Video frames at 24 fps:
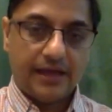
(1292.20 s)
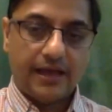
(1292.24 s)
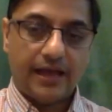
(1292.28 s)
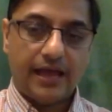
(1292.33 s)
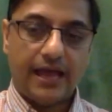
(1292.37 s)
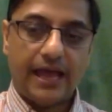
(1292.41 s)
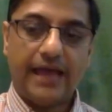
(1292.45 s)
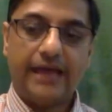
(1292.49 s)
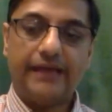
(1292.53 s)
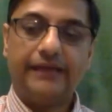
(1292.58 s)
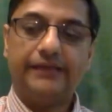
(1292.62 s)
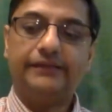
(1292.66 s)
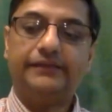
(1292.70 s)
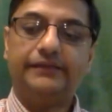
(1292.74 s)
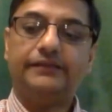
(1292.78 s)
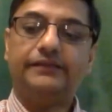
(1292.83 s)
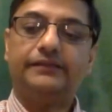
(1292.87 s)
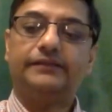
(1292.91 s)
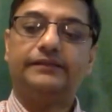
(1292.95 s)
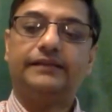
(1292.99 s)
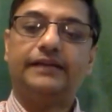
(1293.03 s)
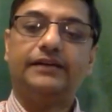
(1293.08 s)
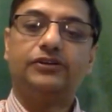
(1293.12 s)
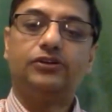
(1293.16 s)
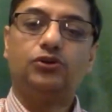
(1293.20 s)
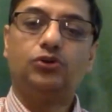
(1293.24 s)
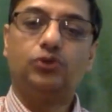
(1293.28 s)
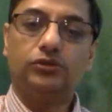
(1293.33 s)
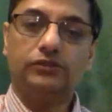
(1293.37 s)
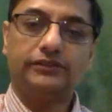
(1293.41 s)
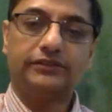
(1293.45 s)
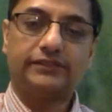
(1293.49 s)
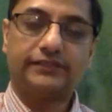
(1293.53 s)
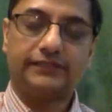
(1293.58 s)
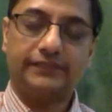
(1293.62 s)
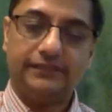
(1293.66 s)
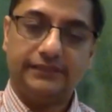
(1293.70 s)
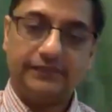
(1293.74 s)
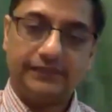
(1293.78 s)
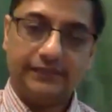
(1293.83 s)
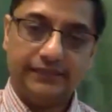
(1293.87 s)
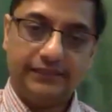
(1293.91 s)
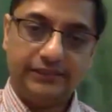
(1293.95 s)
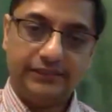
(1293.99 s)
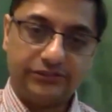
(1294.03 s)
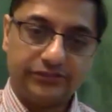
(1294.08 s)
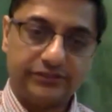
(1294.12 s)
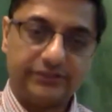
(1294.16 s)
And that Gotra,
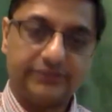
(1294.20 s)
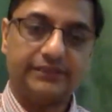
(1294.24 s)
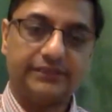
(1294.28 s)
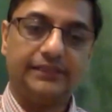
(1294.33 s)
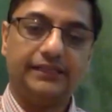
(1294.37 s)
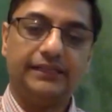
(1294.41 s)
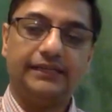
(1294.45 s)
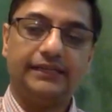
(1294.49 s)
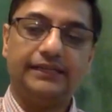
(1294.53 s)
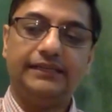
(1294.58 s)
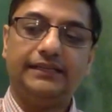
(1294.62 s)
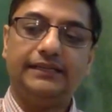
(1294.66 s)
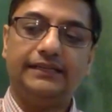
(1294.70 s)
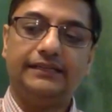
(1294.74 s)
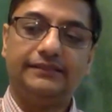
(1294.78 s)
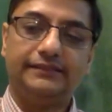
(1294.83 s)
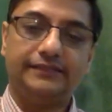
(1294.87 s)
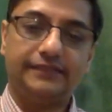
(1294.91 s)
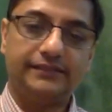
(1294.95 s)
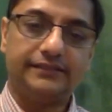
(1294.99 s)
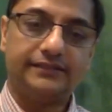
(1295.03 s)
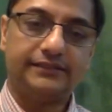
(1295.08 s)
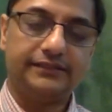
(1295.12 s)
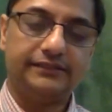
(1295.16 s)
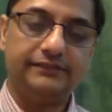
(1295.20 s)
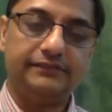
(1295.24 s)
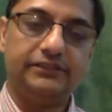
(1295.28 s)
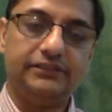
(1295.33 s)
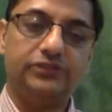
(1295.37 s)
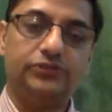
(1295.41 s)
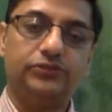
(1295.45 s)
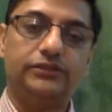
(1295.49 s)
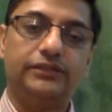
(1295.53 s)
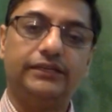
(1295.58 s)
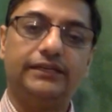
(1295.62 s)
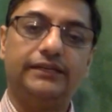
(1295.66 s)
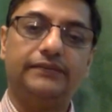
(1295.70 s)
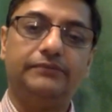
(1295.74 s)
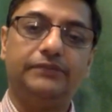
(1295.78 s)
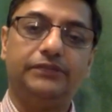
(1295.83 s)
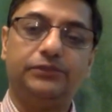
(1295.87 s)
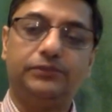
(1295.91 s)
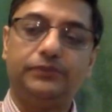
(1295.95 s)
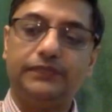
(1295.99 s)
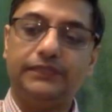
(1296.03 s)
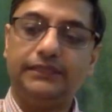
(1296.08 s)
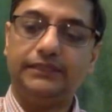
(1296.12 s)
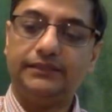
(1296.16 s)
interestingly, exists even today
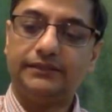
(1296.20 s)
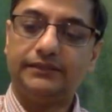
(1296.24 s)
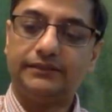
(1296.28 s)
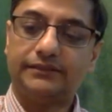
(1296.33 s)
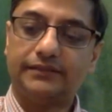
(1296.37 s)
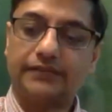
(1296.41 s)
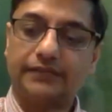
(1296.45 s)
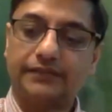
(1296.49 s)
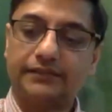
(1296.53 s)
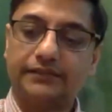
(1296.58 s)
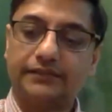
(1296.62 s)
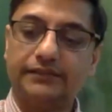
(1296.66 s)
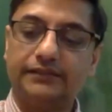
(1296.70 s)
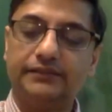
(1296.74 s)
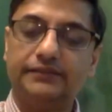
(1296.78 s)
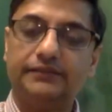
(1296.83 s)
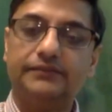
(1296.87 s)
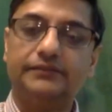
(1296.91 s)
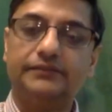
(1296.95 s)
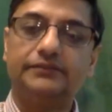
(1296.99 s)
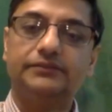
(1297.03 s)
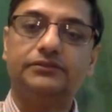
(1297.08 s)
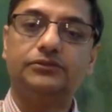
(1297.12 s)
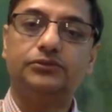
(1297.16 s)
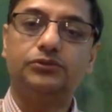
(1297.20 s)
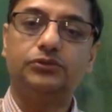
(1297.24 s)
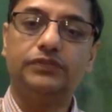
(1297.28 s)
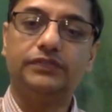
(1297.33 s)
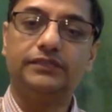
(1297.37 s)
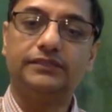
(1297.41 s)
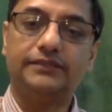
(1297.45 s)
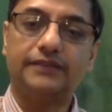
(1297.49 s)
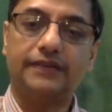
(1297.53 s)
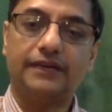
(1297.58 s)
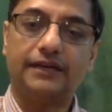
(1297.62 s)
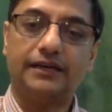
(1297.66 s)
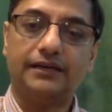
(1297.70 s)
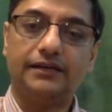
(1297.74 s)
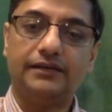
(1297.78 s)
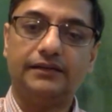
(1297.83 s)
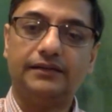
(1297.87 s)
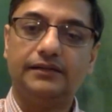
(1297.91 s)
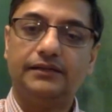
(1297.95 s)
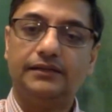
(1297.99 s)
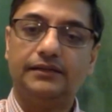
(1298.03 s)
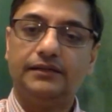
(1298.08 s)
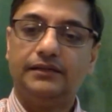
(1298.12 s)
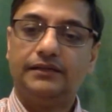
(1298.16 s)
between southern Odisha,
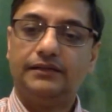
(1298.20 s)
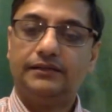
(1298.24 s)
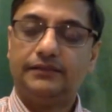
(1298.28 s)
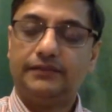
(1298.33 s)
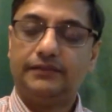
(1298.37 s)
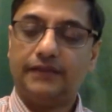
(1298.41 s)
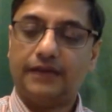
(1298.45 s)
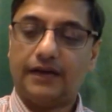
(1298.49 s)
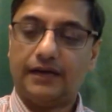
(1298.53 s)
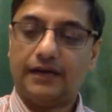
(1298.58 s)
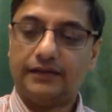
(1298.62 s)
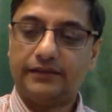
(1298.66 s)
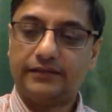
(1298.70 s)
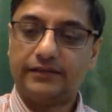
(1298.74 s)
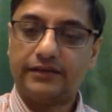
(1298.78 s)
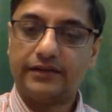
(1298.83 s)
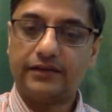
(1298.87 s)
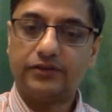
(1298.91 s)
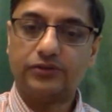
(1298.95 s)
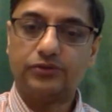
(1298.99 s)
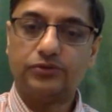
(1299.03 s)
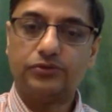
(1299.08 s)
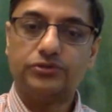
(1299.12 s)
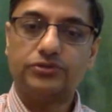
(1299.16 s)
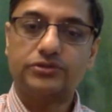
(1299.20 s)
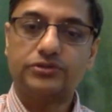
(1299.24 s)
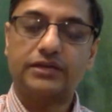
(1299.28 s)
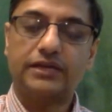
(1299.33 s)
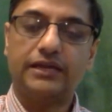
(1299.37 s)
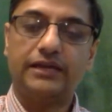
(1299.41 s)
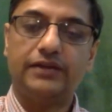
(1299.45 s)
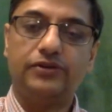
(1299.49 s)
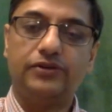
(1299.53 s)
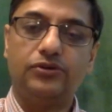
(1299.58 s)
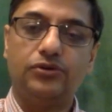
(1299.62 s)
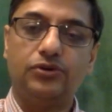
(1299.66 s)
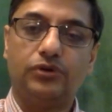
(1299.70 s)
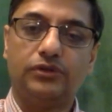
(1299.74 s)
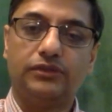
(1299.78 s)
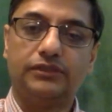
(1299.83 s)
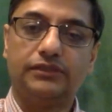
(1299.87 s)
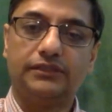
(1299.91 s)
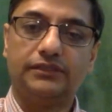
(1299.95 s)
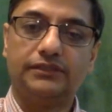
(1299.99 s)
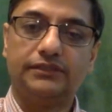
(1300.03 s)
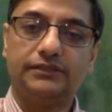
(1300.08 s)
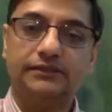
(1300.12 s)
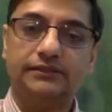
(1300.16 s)
the Andhra coast, and
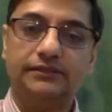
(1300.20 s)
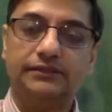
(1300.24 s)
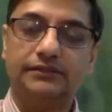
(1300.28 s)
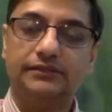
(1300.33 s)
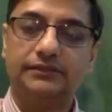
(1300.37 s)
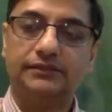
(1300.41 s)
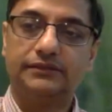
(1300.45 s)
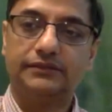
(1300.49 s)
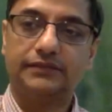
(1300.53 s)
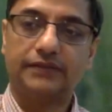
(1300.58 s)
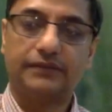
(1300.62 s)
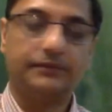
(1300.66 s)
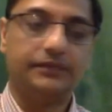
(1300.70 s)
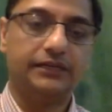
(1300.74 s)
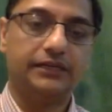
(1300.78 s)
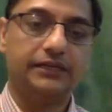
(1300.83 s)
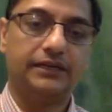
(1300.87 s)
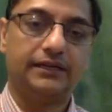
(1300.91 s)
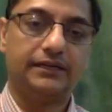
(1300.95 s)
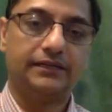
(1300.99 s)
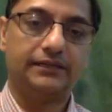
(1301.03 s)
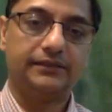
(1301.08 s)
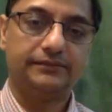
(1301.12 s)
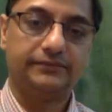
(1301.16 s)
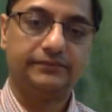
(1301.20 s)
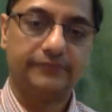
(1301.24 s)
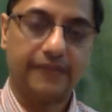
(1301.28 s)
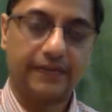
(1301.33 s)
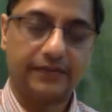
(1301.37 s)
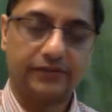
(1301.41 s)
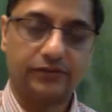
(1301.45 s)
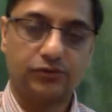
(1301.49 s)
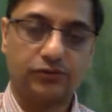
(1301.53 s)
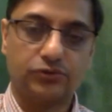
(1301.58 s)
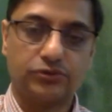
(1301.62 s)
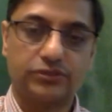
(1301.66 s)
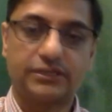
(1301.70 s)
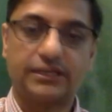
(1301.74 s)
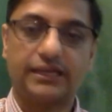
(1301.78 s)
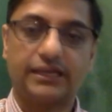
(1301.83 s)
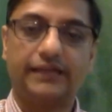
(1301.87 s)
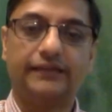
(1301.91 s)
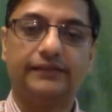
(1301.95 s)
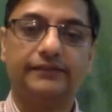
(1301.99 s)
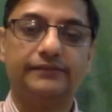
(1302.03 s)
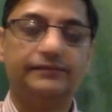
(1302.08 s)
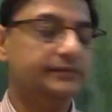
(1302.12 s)
northern Tamil Nadu, that coastline.